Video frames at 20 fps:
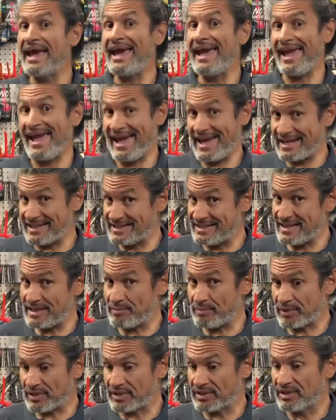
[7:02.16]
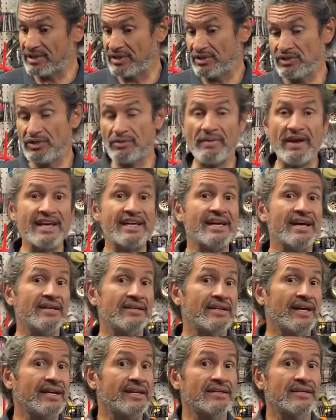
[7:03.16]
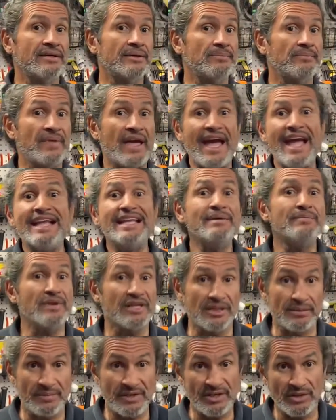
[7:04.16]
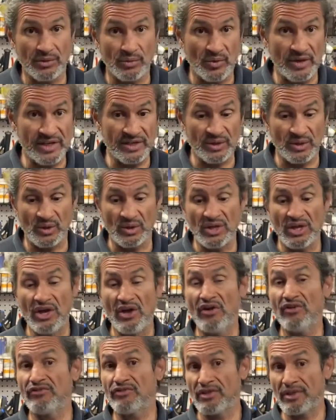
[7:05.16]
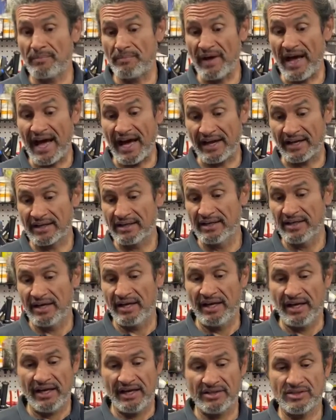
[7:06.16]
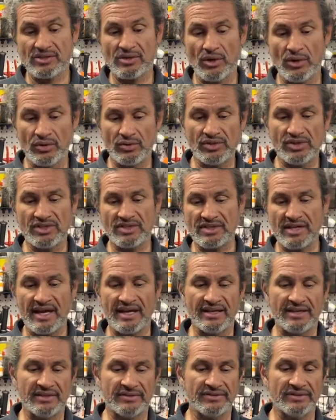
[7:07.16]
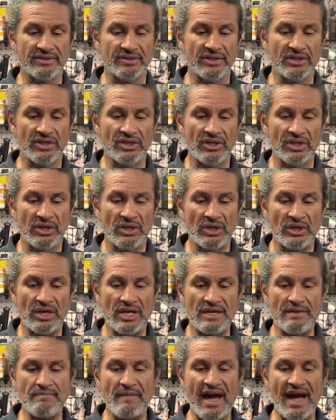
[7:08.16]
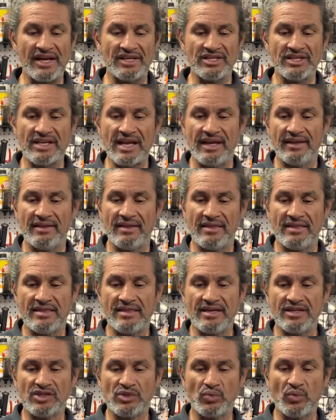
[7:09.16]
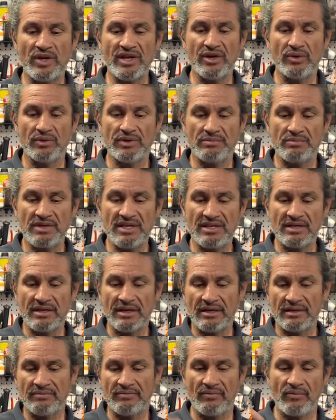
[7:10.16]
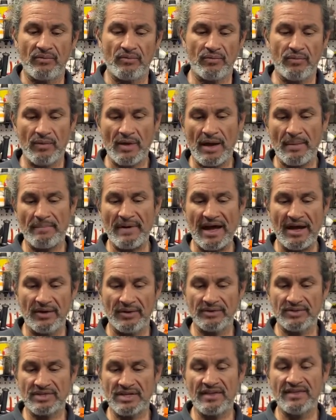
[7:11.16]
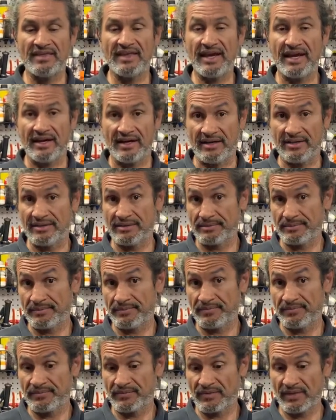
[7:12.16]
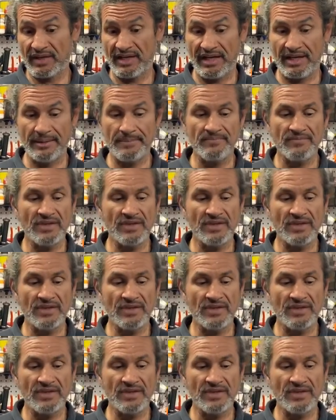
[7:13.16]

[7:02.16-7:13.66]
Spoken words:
and deeper. You may get like a 80 millimeter wheel for the back. And so just kind of imagine that this wheel would be about to there. Okay.